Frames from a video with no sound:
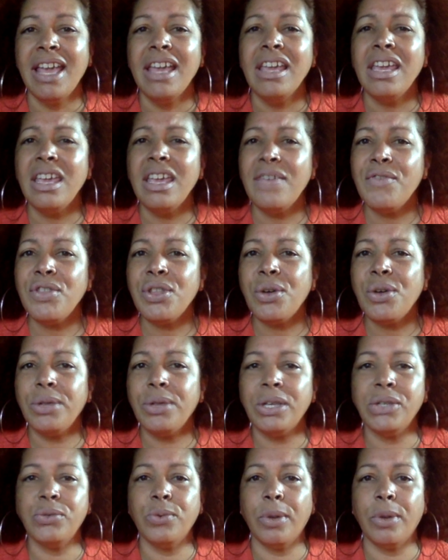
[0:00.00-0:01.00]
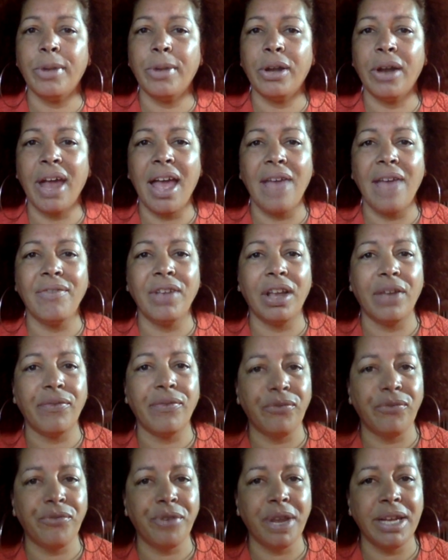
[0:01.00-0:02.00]
Even though these women are having a
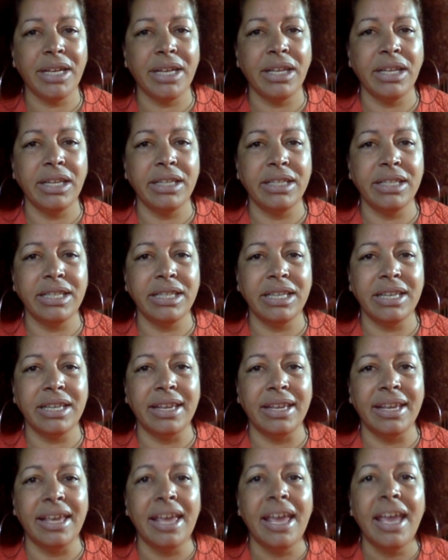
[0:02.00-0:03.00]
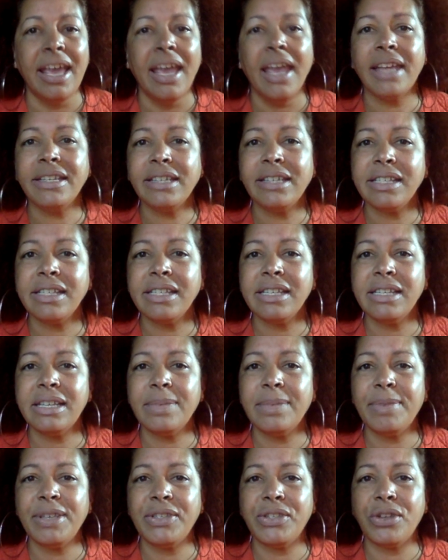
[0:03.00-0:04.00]
friendly tea, it does
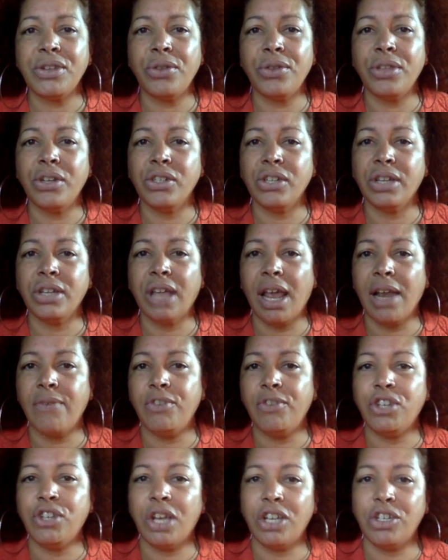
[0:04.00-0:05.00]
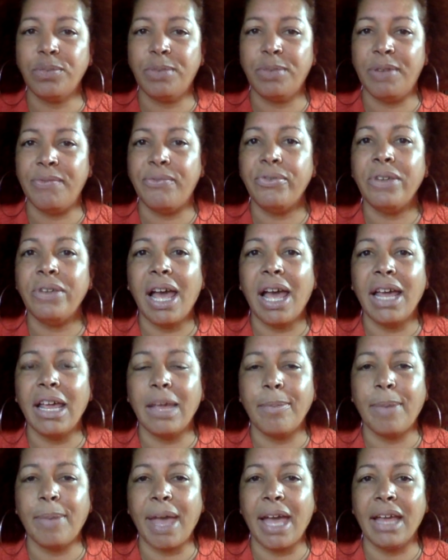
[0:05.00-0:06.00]
seem as though there's a lot of judgment
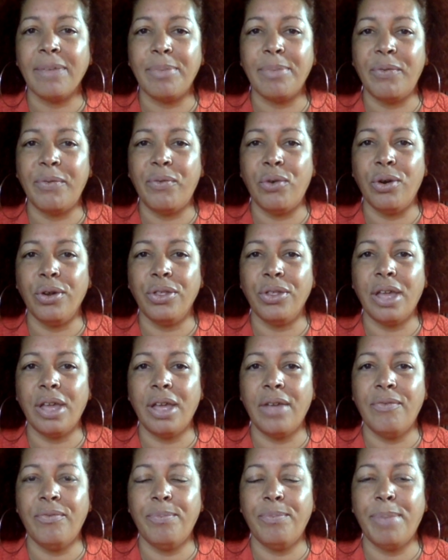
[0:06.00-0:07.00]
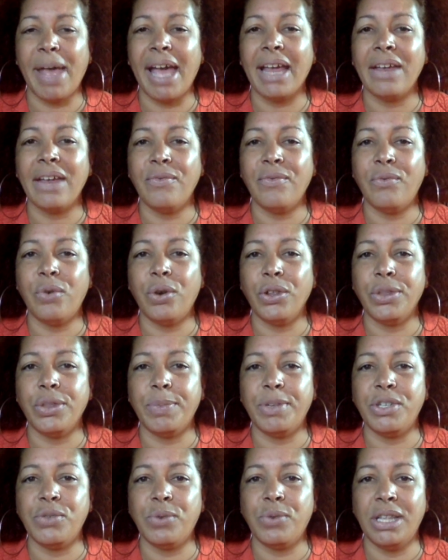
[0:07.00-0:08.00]
flying back and forth
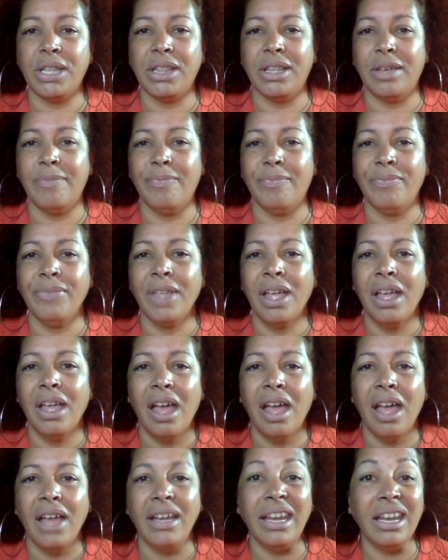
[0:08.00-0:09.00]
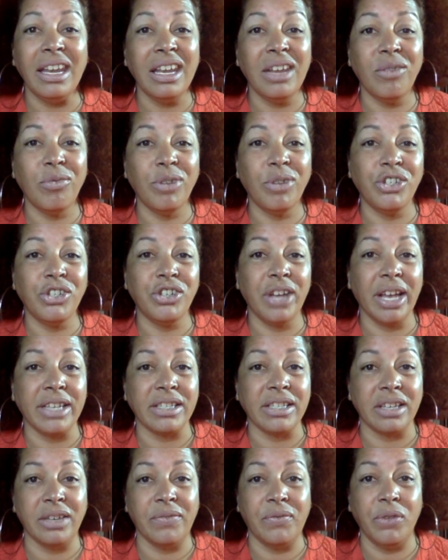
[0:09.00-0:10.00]
between them. Nini
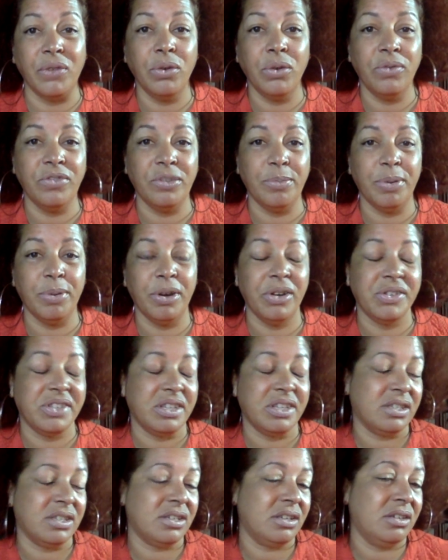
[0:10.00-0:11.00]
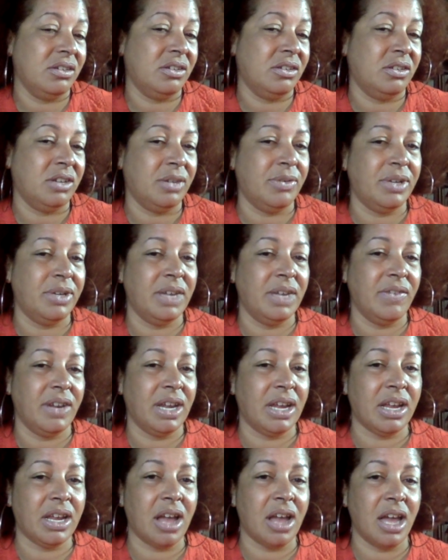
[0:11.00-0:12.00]
rejects a few of the purses. Oh, I would never
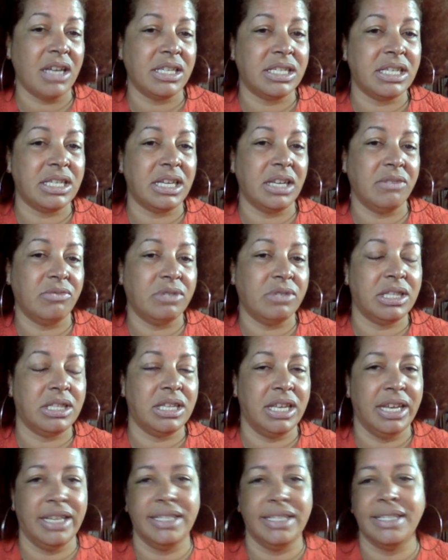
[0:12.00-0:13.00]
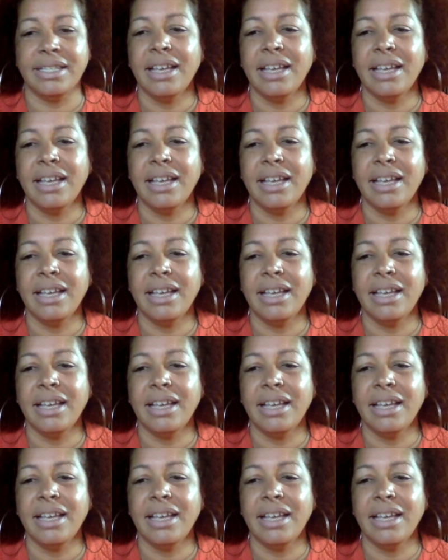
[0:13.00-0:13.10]
get caught dead with this.